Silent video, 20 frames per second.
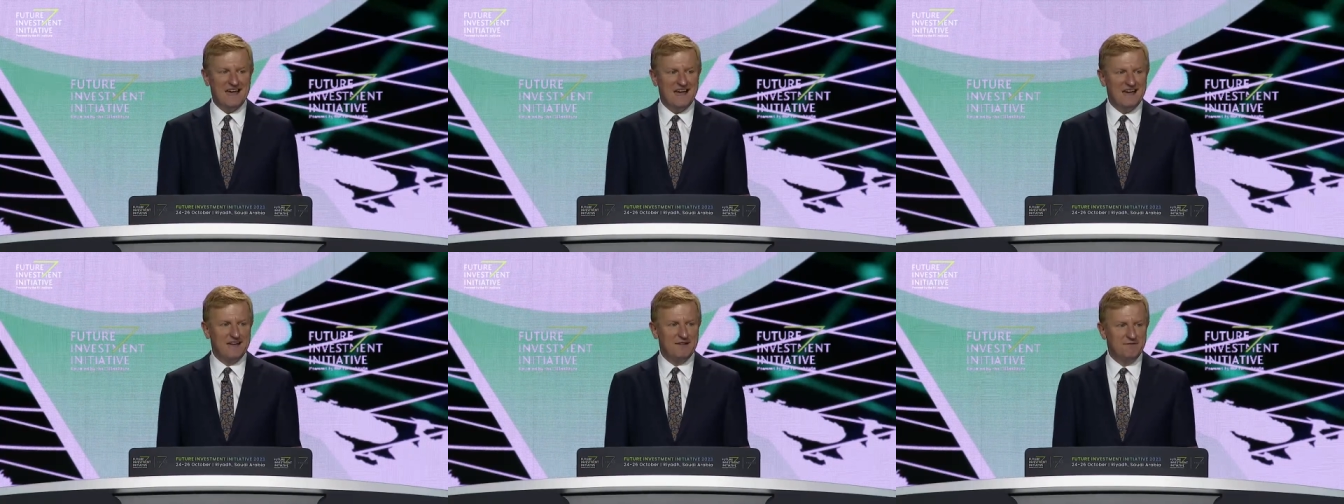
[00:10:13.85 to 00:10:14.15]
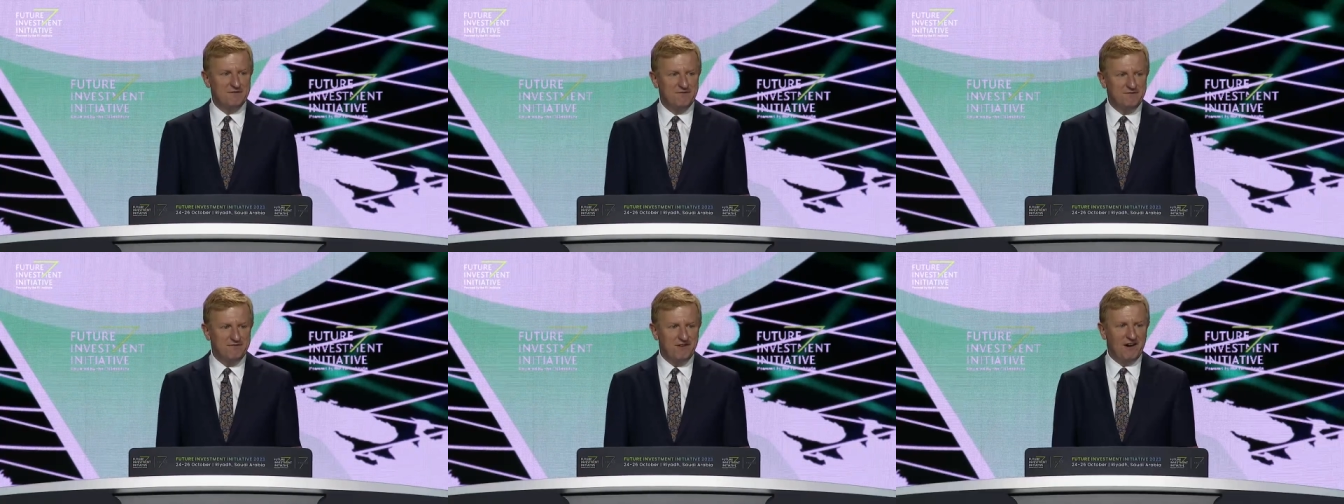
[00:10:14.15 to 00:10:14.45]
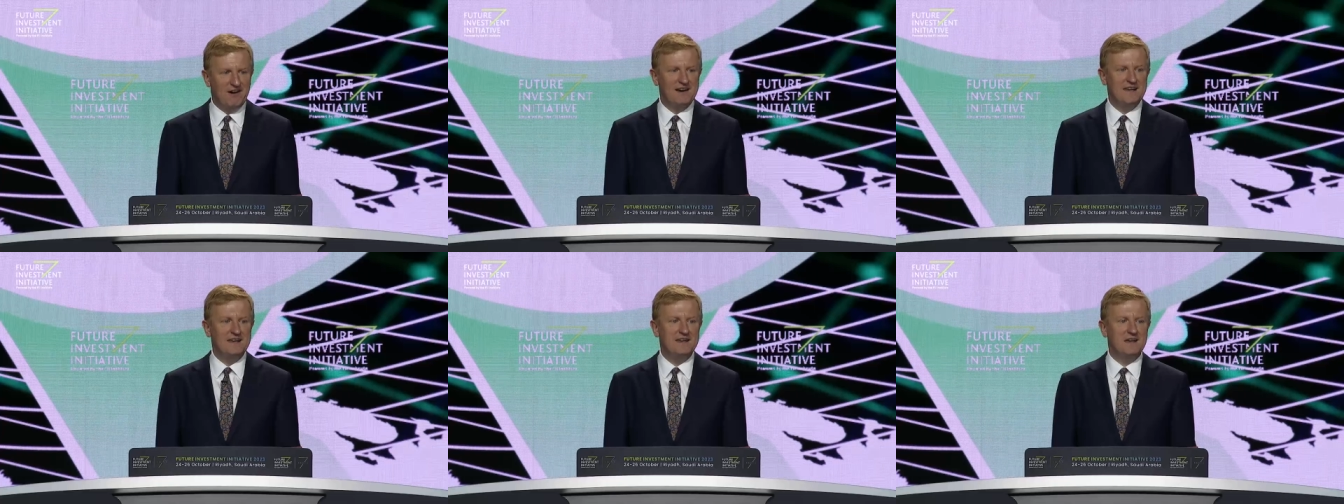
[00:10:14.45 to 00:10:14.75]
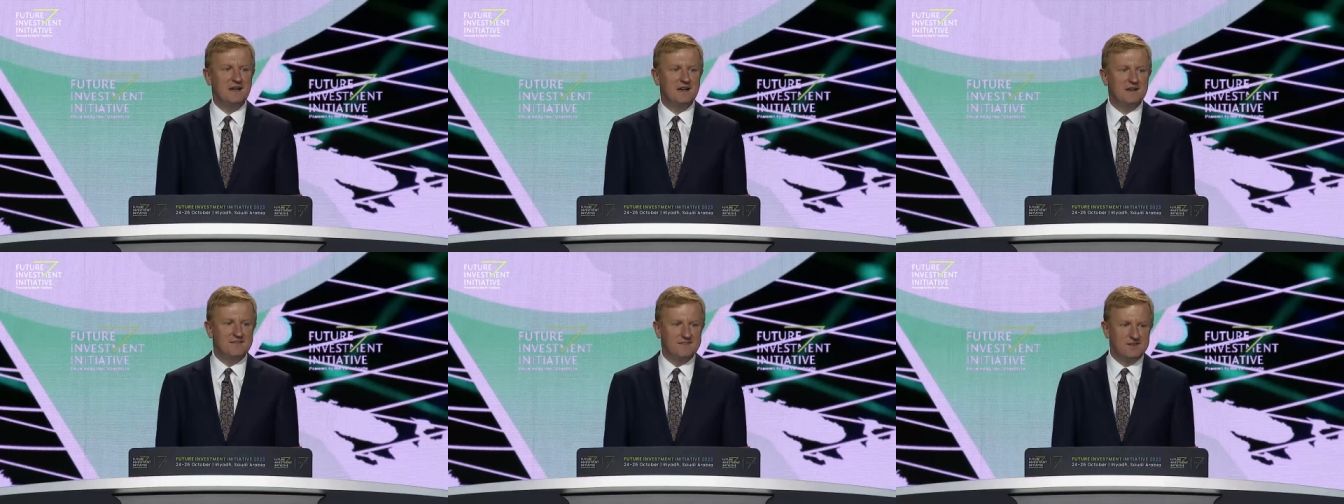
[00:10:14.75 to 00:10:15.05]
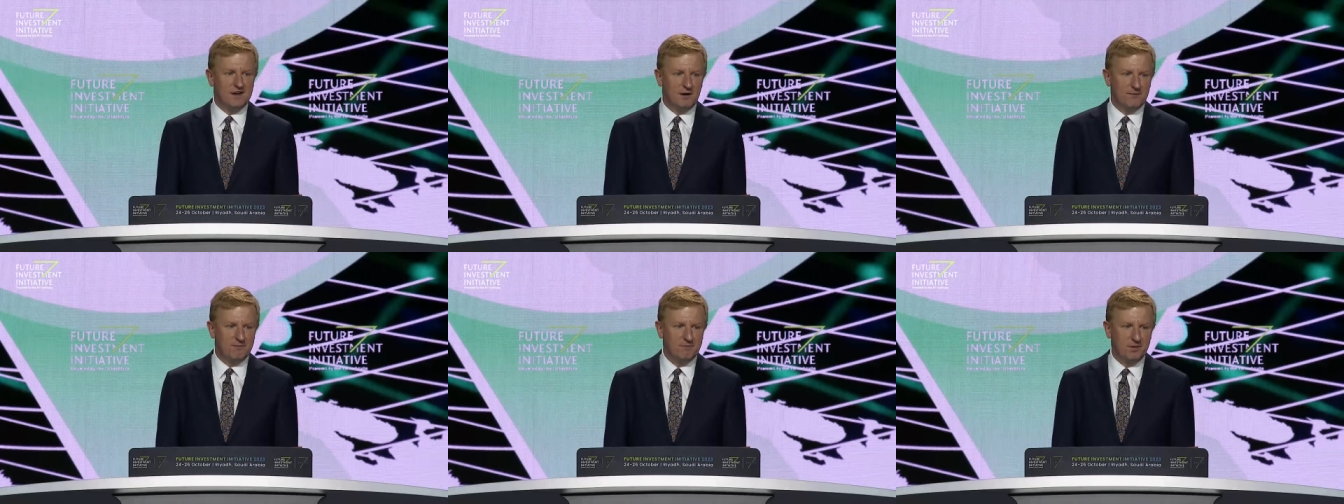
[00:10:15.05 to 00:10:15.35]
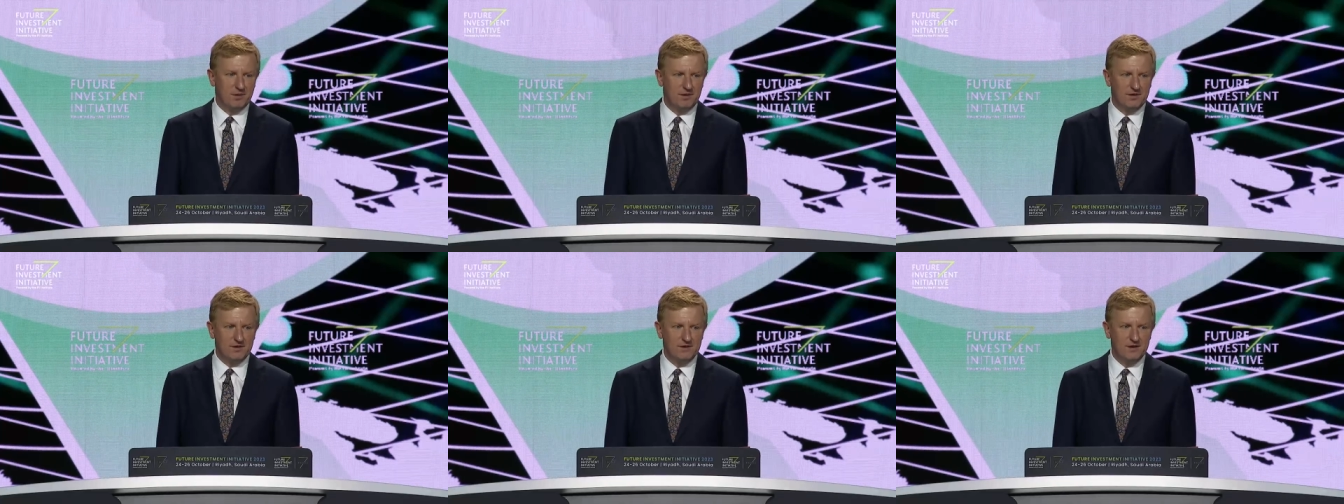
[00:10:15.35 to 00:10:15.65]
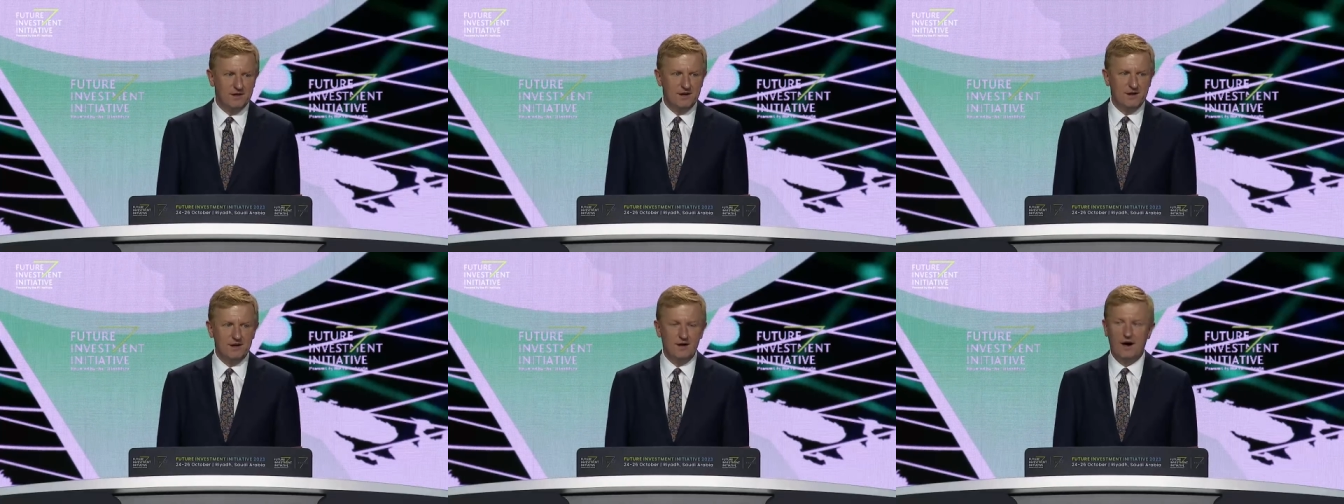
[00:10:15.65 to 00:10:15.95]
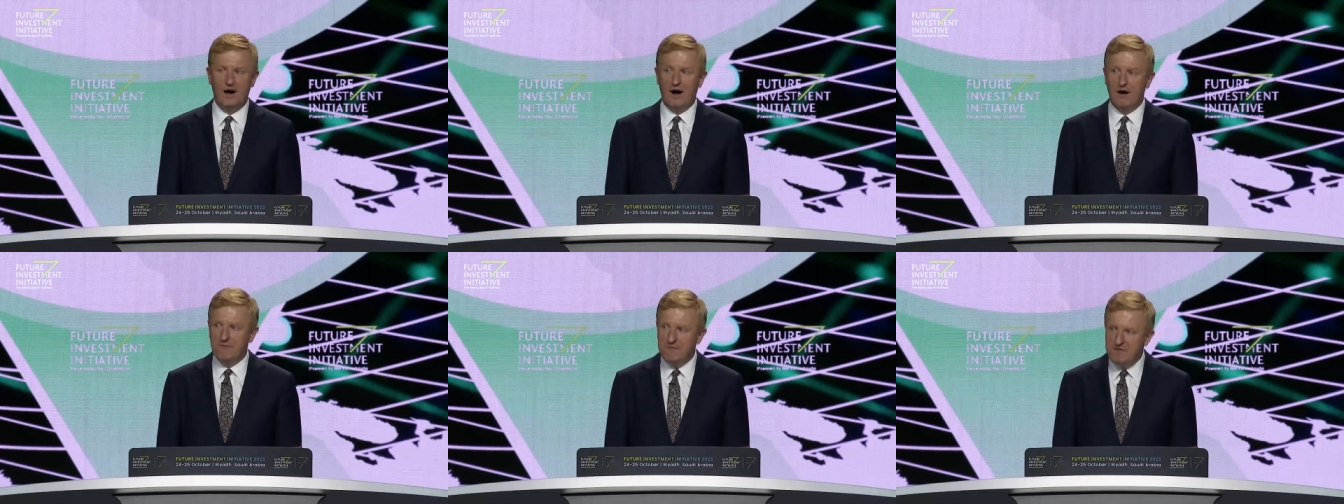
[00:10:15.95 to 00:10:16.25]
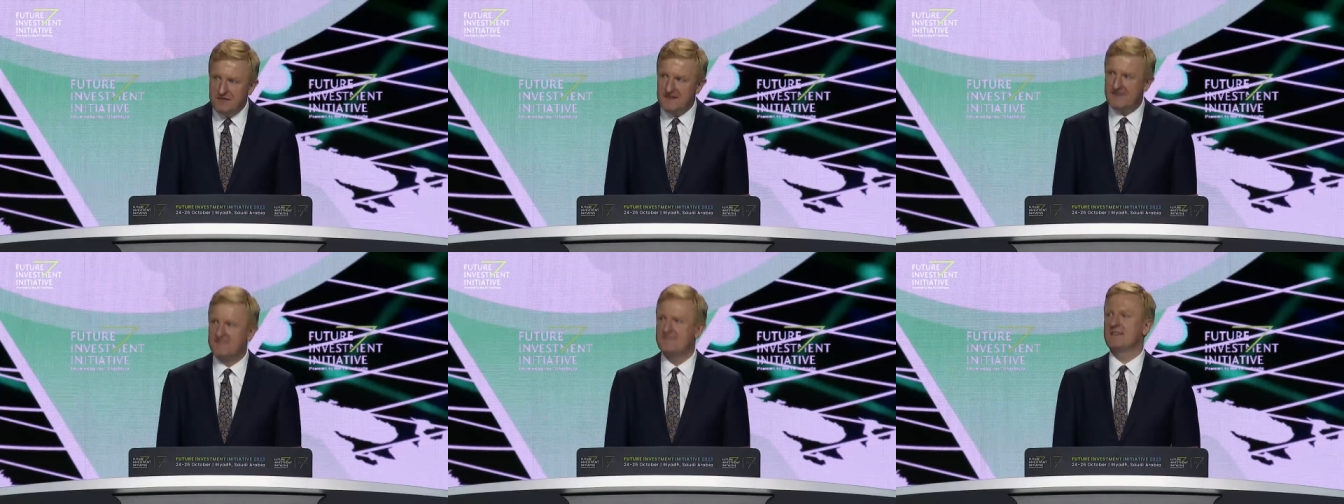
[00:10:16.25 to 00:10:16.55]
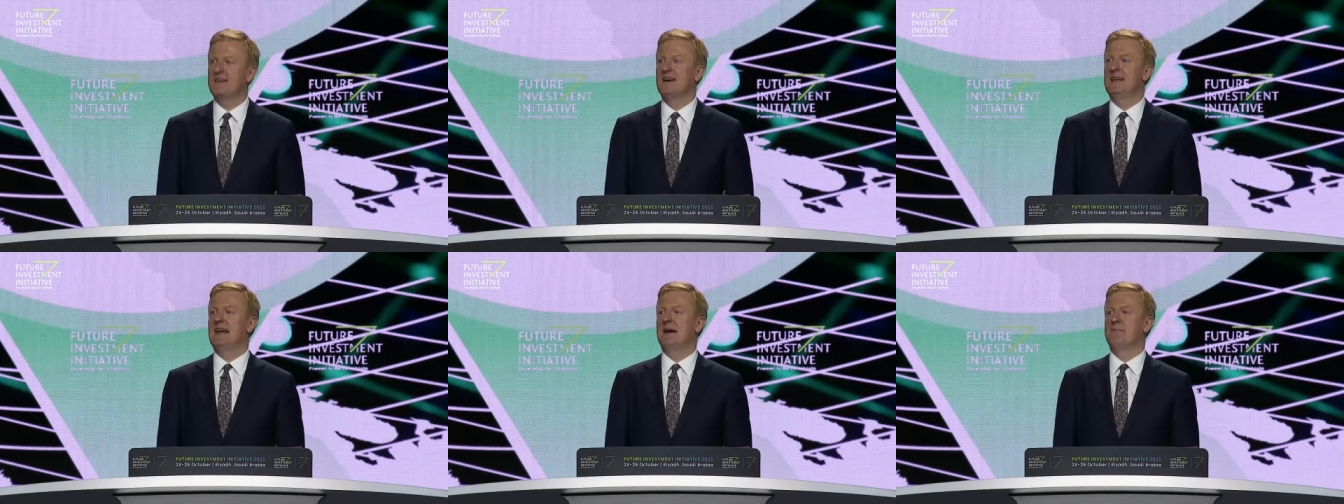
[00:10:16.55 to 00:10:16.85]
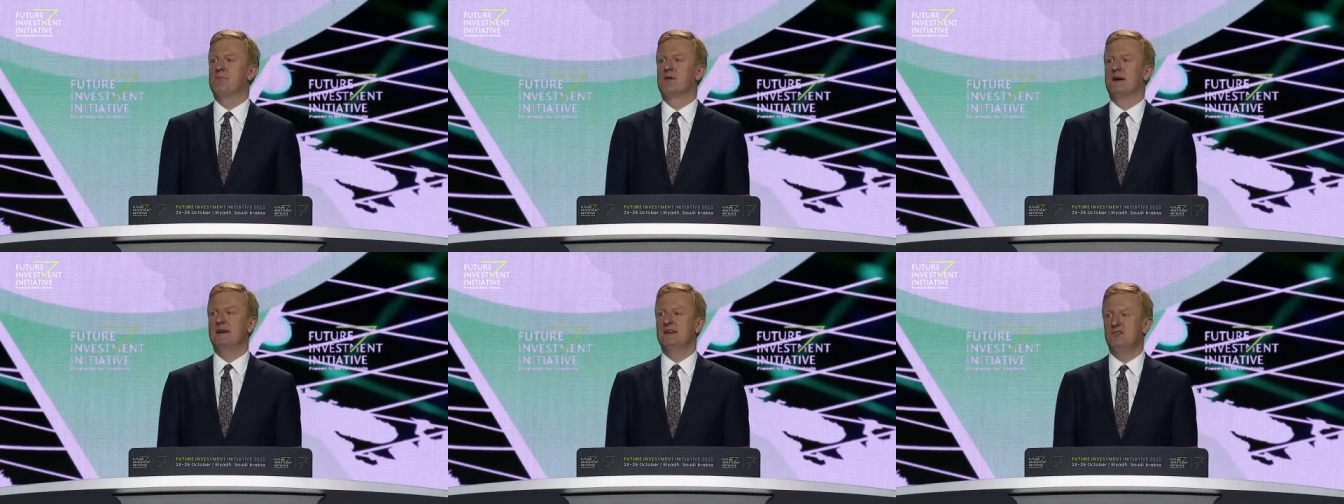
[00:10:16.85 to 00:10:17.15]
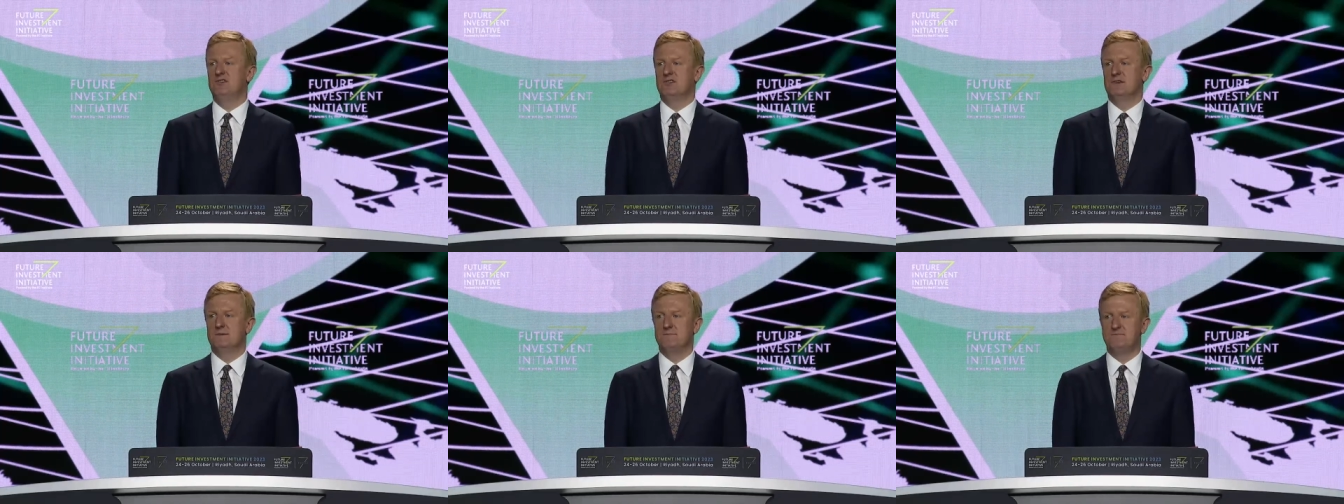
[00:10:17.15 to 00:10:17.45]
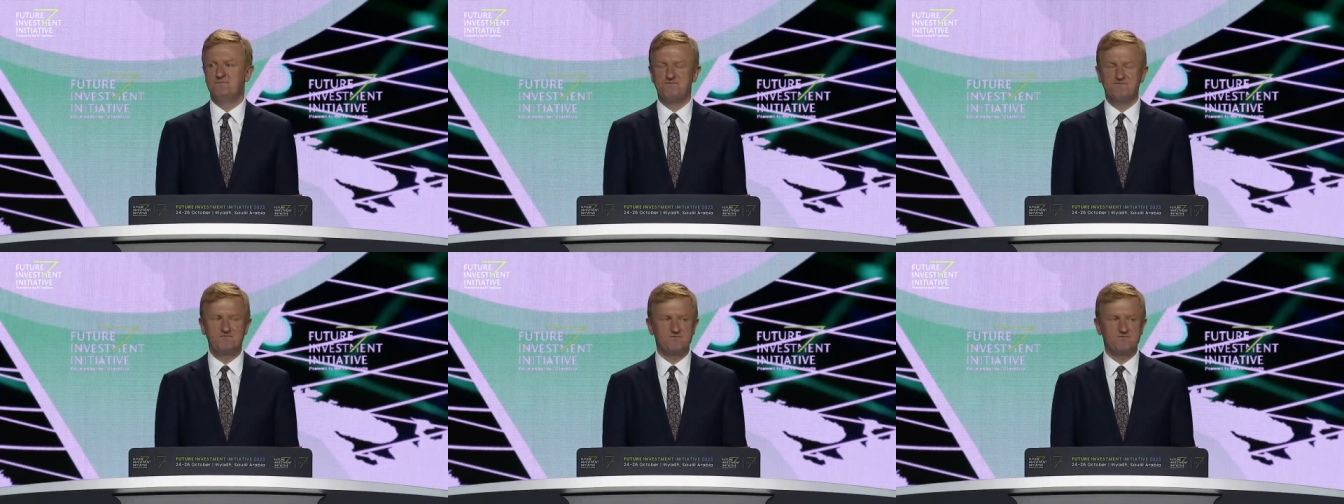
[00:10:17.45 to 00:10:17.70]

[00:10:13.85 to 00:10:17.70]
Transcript: a fine example of this collaboration.